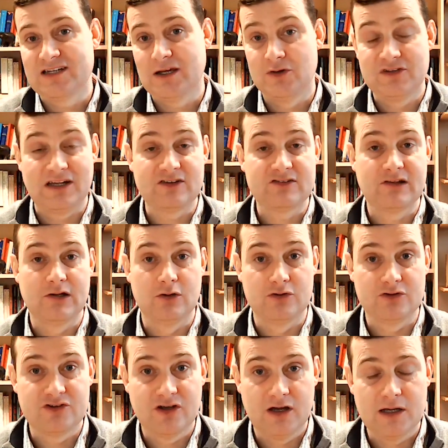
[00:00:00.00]
takes a long
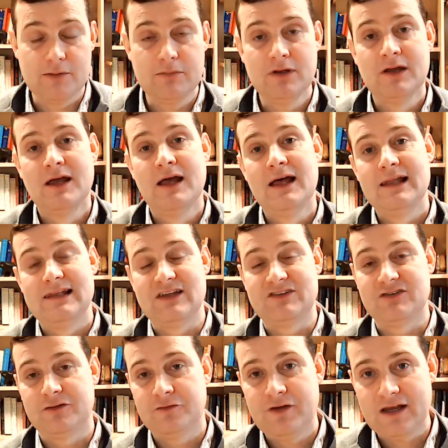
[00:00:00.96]
time, less
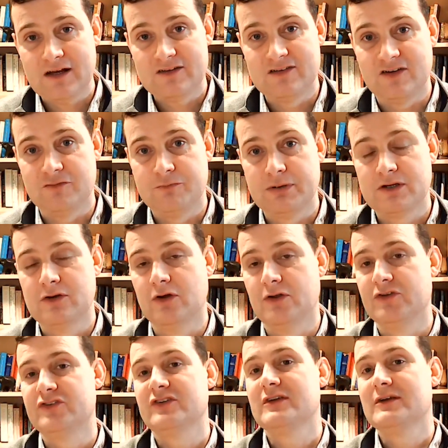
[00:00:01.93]
effective
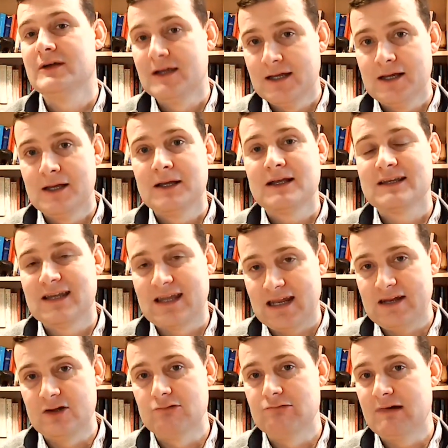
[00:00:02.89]
because getting
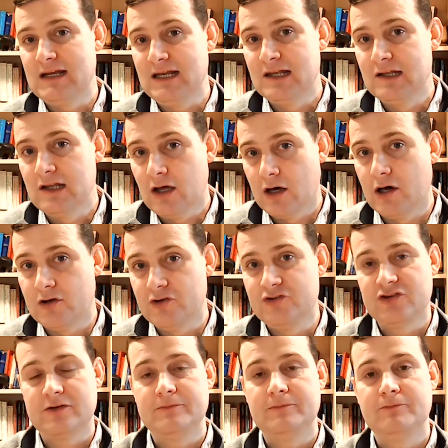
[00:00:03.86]
the really large
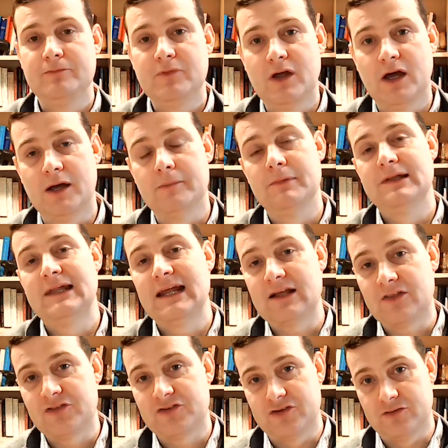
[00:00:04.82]

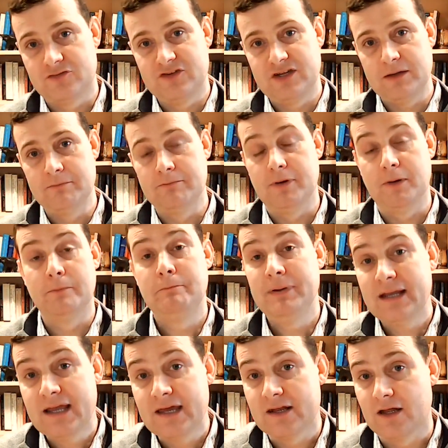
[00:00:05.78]
lengths of timber
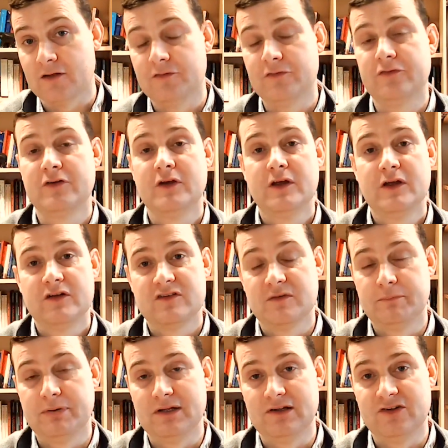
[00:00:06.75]
big enough to
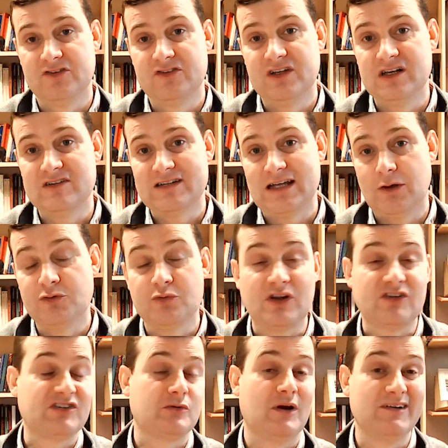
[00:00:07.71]
build siege towers was
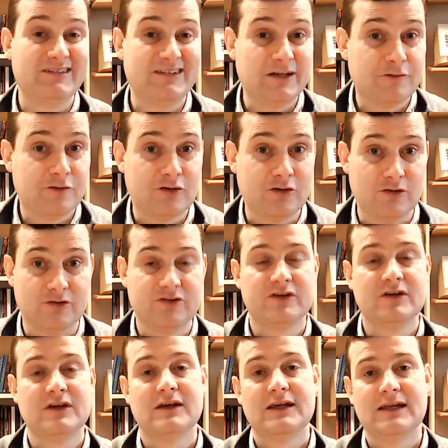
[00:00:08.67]
actually quite difficult
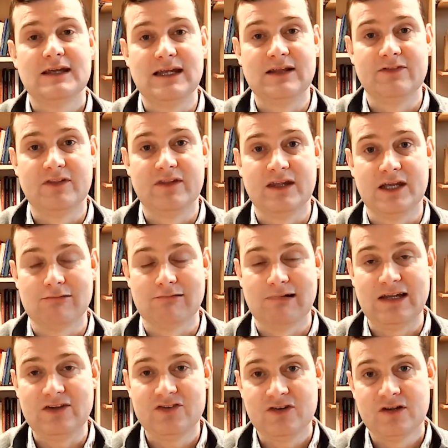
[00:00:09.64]
in the Near
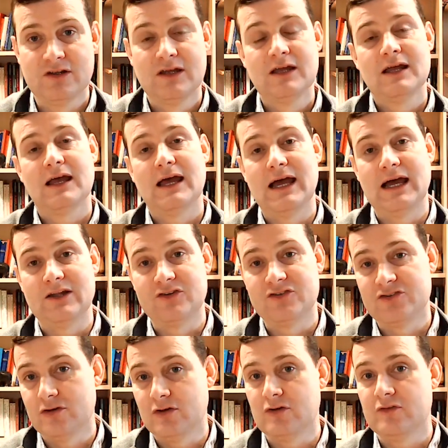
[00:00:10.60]
East, and
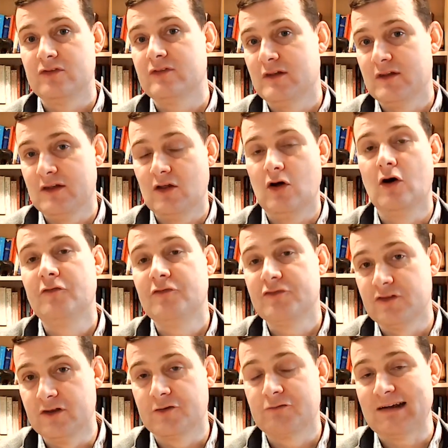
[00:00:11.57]
so often
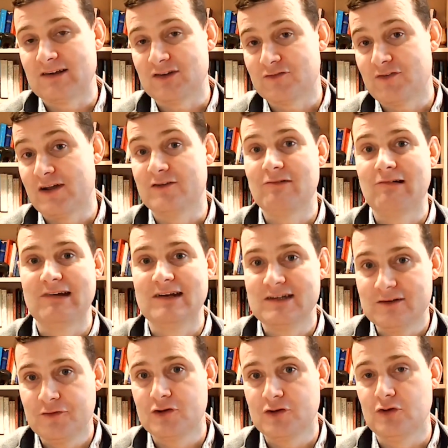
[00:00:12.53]
the Franks found it very
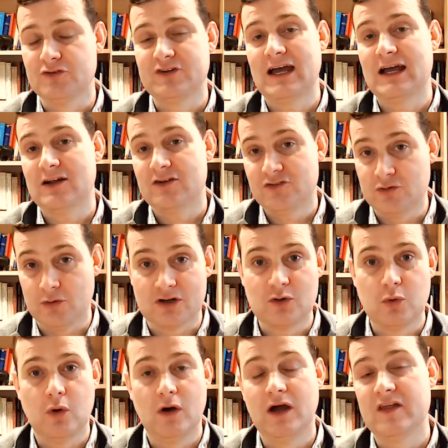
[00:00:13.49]
difficult to
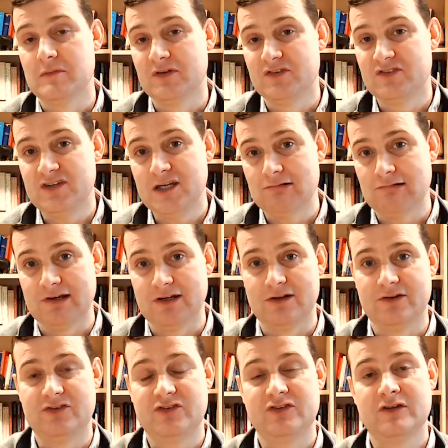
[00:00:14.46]
acquire the
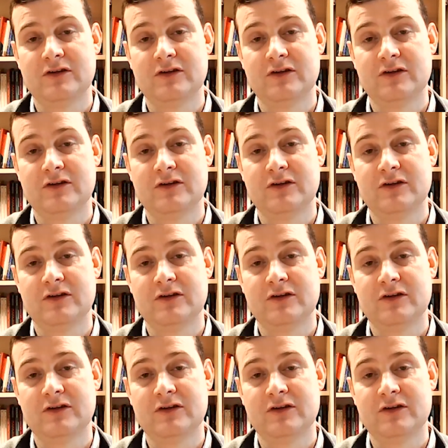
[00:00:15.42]
materials